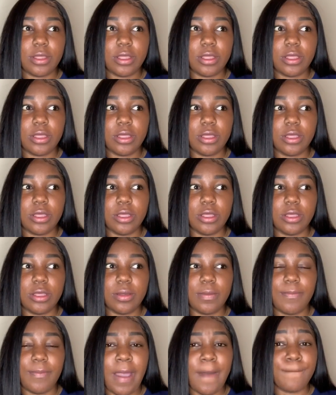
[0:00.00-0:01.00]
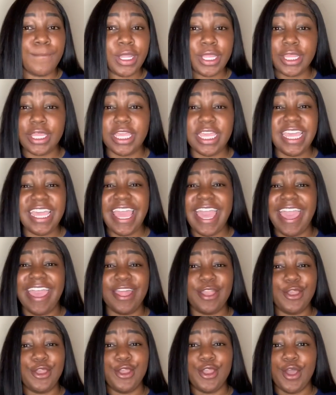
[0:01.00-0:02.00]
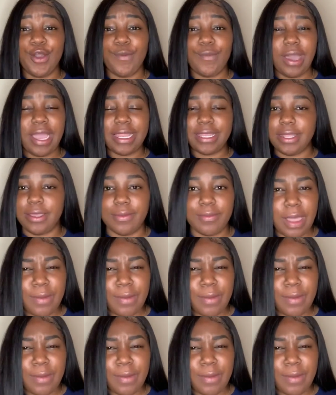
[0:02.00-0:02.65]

Uh, my brother, he had no idea.